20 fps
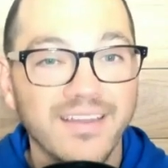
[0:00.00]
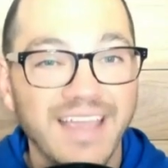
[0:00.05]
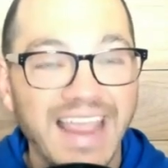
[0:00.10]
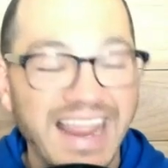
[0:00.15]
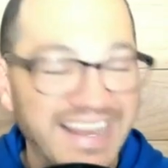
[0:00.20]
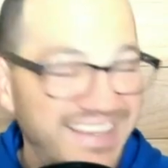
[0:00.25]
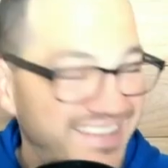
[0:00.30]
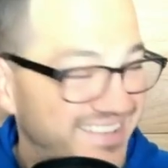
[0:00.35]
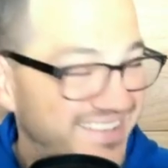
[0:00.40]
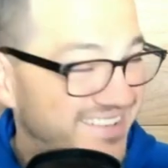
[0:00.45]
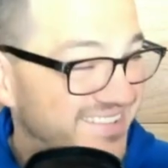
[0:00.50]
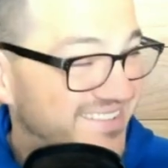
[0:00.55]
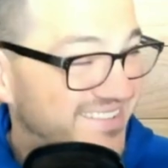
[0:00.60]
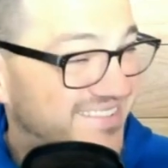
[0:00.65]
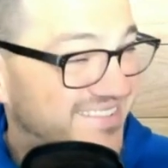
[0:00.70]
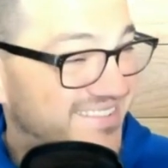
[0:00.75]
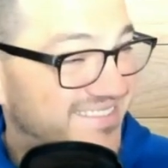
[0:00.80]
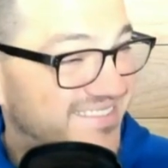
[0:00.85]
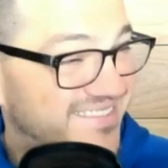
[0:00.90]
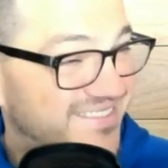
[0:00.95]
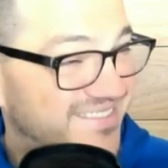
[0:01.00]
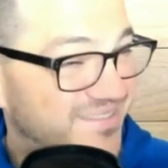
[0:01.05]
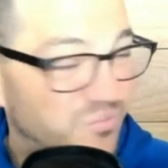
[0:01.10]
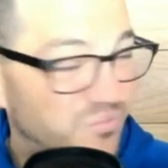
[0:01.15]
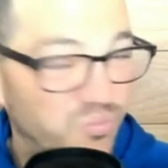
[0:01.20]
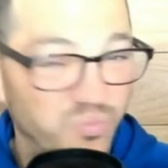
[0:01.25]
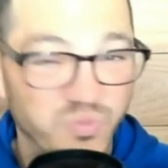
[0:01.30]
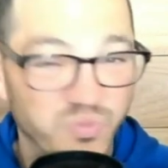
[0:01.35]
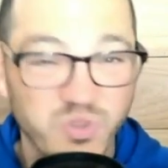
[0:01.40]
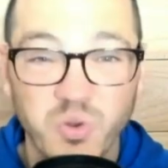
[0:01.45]
And
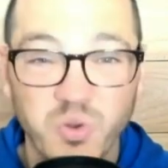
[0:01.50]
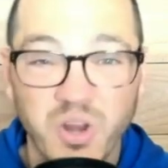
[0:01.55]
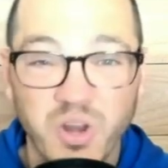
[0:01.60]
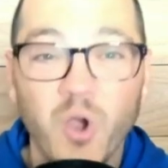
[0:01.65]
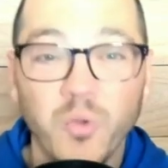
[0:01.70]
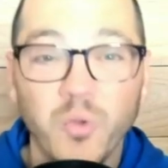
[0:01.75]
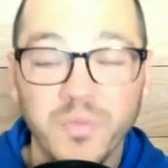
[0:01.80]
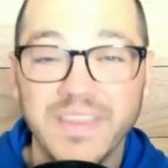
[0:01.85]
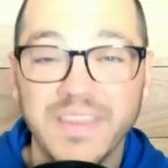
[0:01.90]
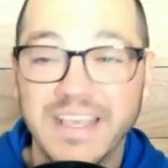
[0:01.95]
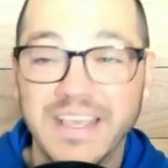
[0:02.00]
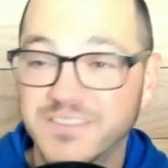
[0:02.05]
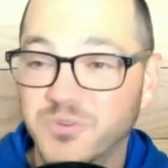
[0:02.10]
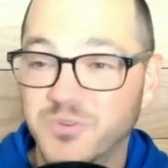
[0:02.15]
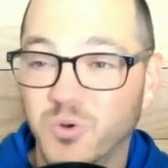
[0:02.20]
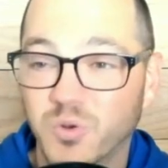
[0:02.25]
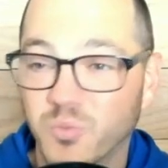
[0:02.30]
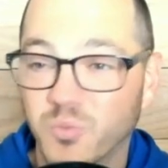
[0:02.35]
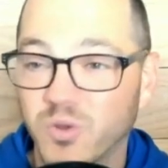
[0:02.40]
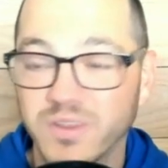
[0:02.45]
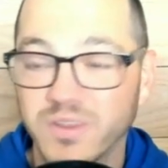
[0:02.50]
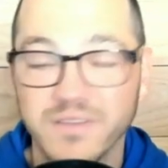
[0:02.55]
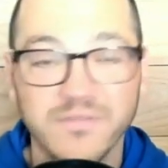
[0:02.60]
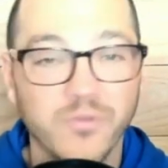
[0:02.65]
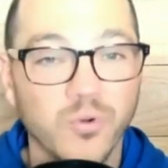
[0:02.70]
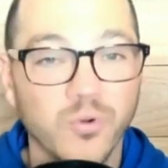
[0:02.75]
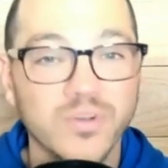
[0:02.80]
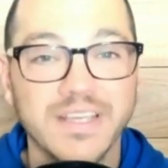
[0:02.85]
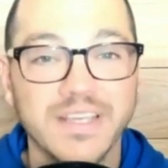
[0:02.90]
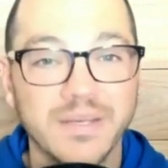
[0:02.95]
you would hope that they score more than
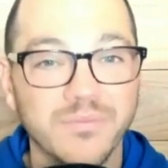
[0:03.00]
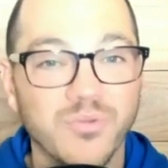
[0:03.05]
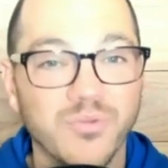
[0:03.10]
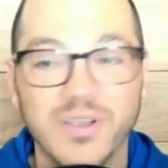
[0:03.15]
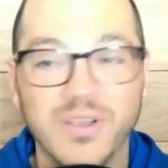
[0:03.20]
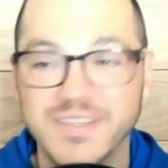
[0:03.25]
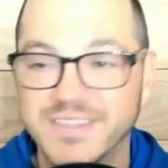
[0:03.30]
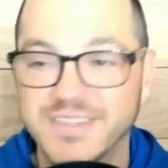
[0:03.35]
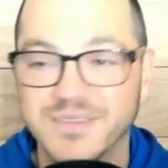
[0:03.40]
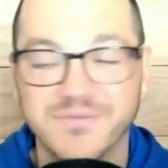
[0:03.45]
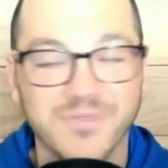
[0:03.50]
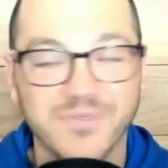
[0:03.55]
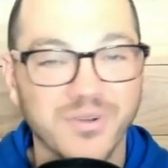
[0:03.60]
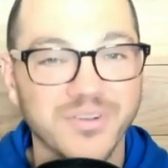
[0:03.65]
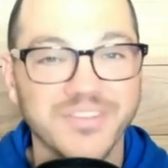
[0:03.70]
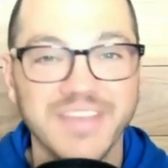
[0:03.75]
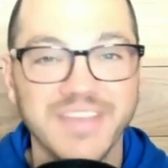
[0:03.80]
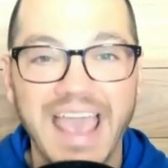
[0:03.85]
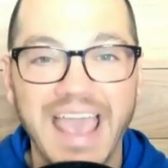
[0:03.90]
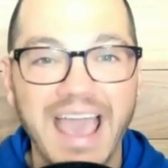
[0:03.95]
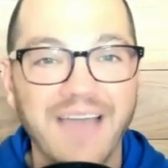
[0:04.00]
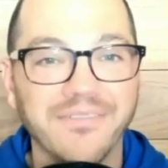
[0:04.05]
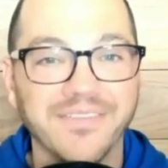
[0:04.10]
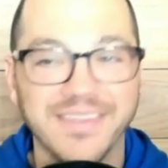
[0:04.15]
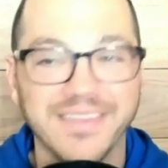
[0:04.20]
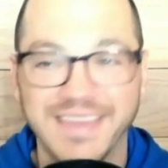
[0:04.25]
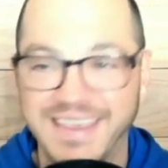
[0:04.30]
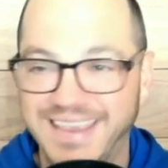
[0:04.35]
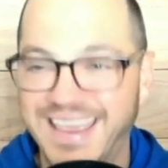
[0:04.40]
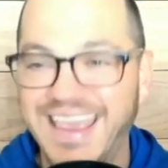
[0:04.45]
14 points in the first half
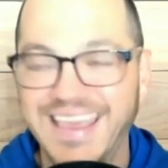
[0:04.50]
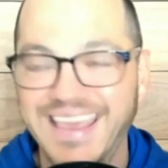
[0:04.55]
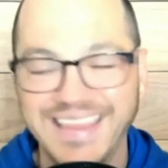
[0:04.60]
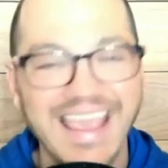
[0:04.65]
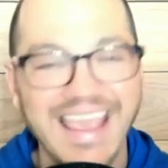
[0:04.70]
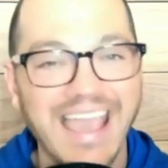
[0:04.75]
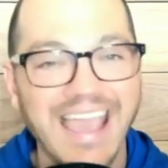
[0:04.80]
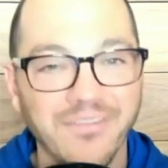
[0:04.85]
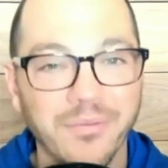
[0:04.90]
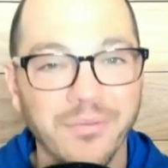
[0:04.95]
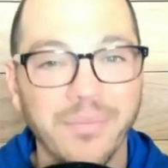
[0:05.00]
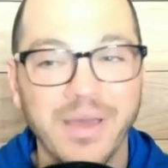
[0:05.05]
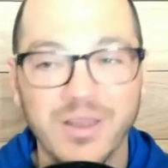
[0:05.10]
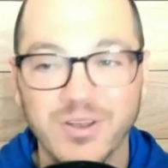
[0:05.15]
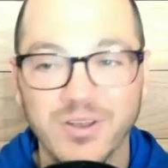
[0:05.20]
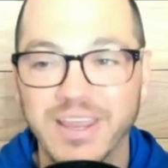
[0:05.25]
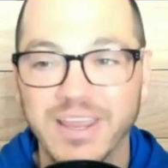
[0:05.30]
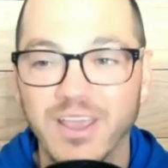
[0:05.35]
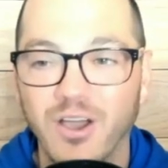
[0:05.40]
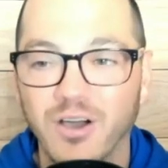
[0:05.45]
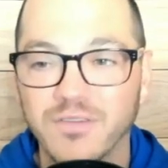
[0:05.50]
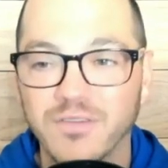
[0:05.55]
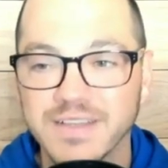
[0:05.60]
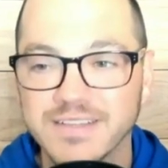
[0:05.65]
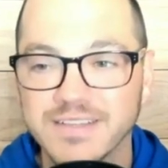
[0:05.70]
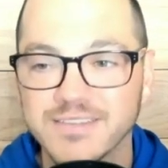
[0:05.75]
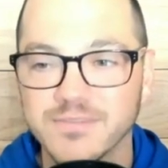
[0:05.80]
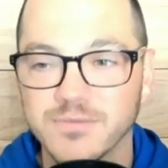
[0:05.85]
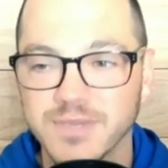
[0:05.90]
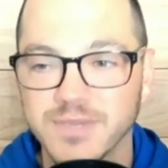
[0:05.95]
and they have a better day
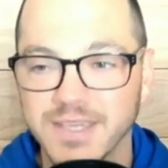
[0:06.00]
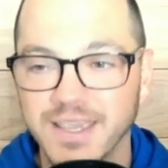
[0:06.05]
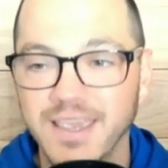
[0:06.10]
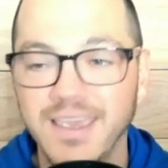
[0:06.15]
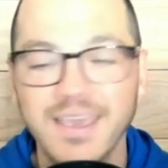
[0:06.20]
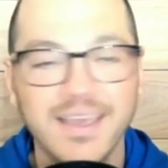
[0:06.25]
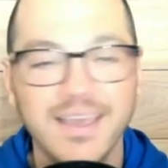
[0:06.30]
offensively.